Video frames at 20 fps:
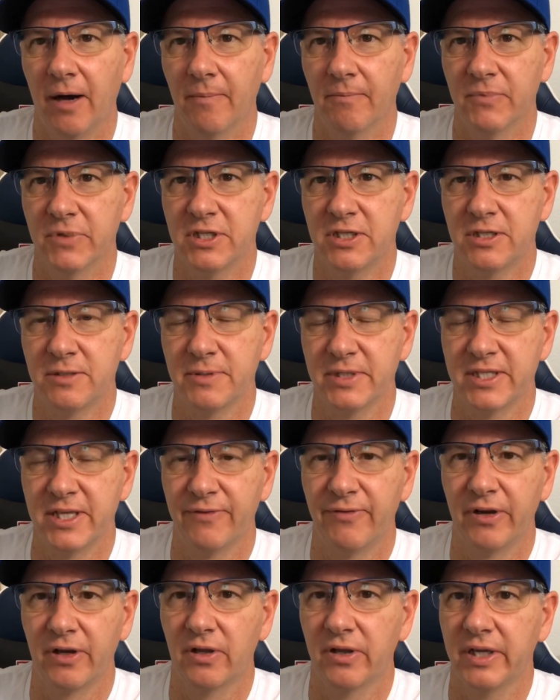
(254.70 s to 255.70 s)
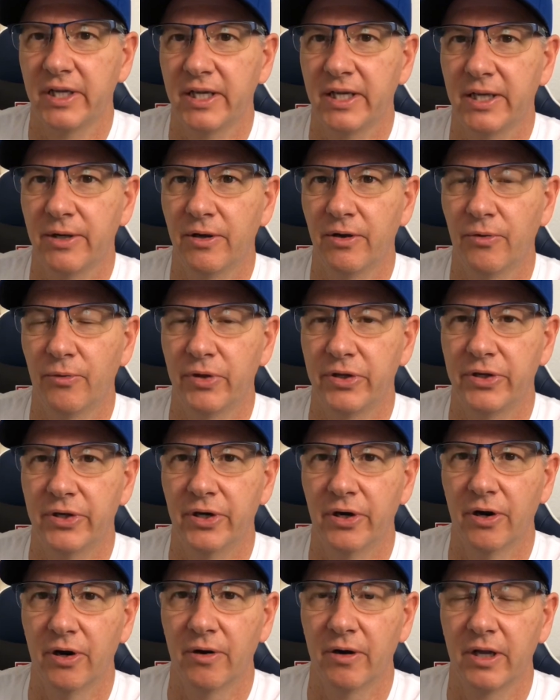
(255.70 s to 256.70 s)
specifically with
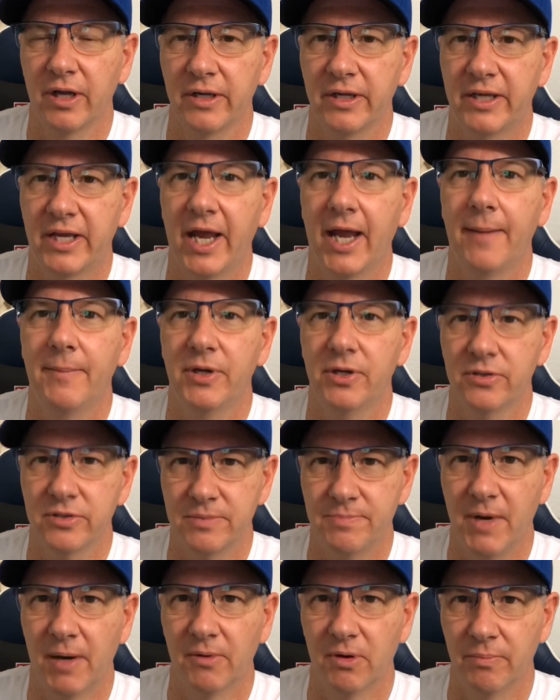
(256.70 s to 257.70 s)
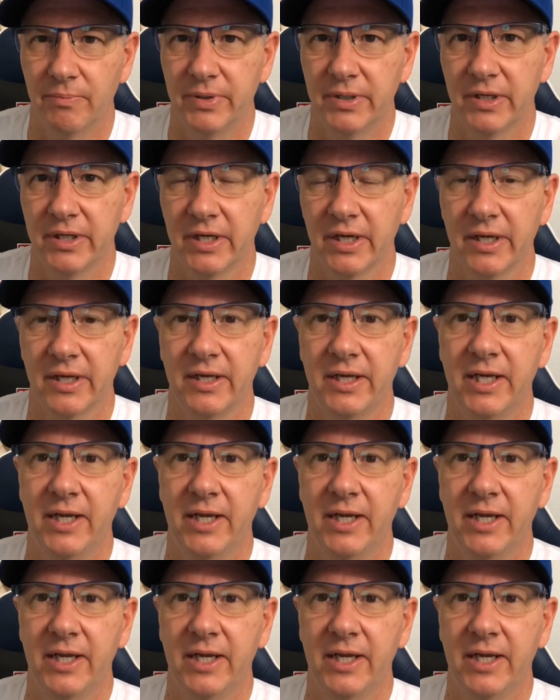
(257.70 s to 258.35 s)
your game-used memorabilia,